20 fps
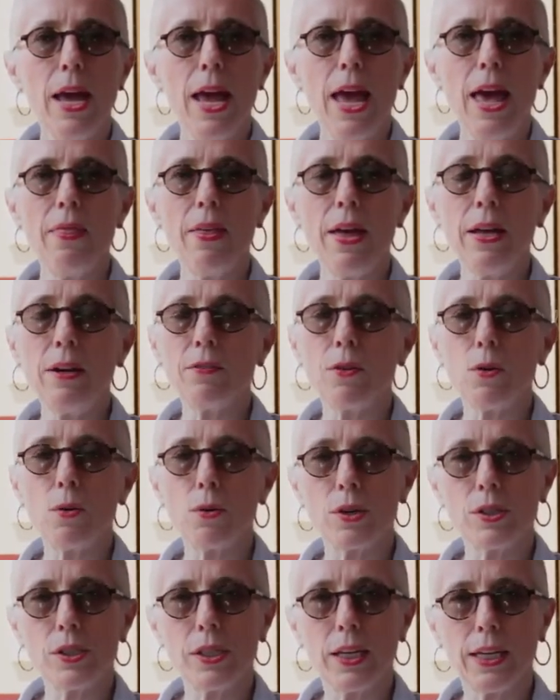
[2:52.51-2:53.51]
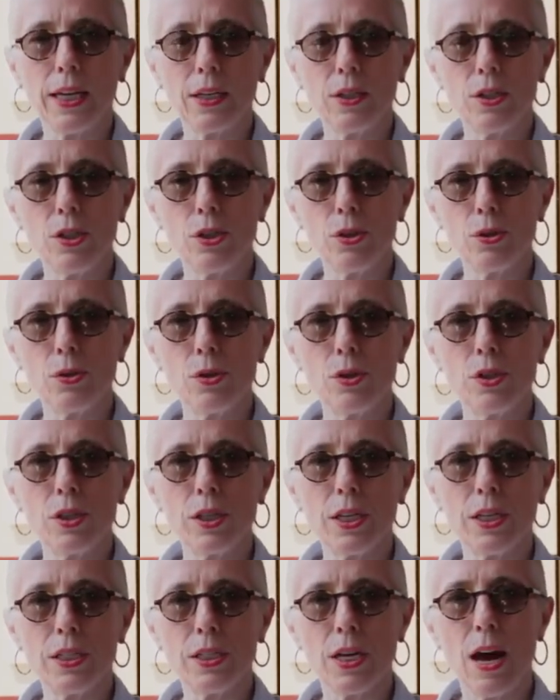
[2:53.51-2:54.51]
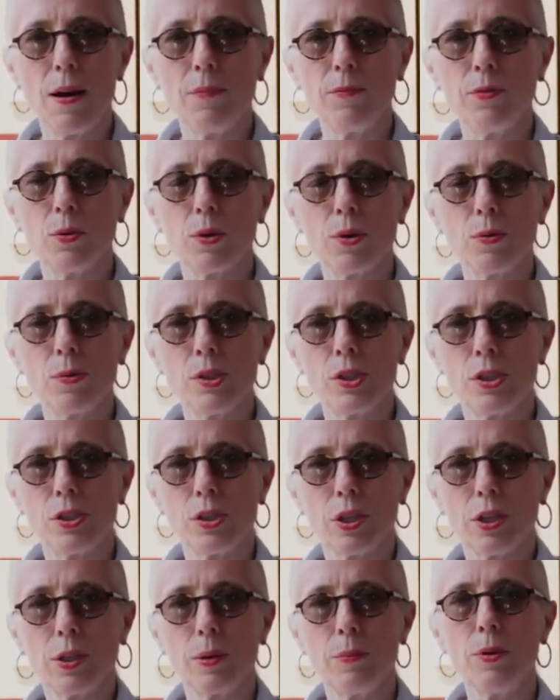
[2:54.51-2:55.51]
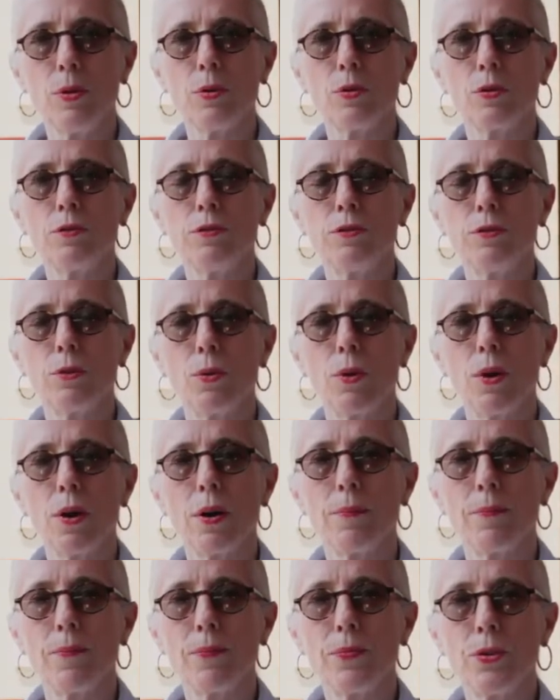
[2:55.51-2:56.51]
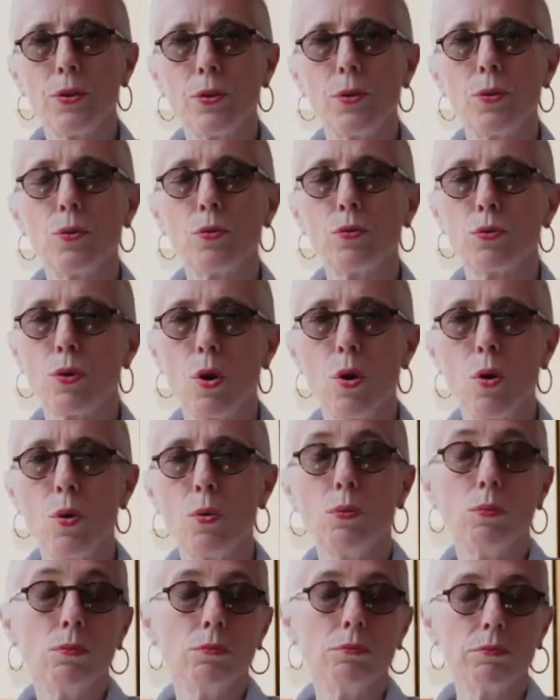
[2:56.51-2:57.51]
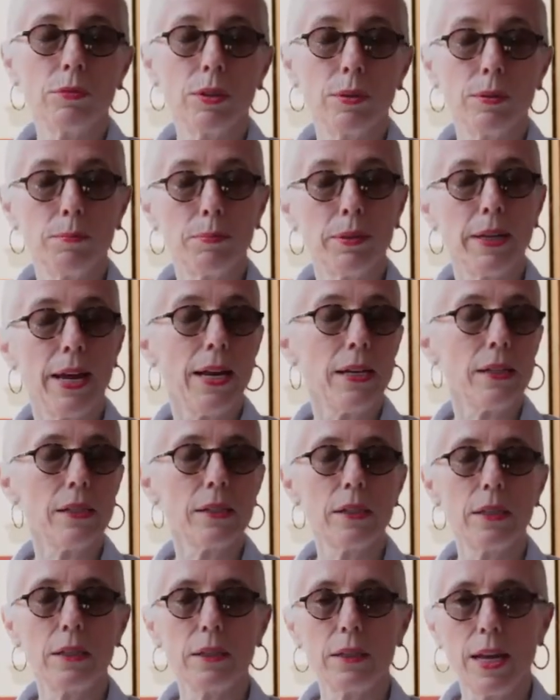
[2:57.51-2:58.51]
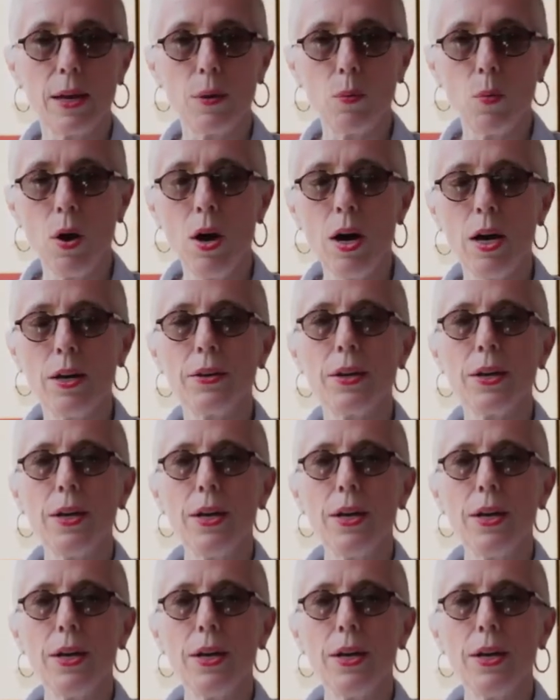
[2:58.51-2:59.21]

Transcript: And then, of course, they get to use the top floor, which is a communal floor, to grow the plants that they want.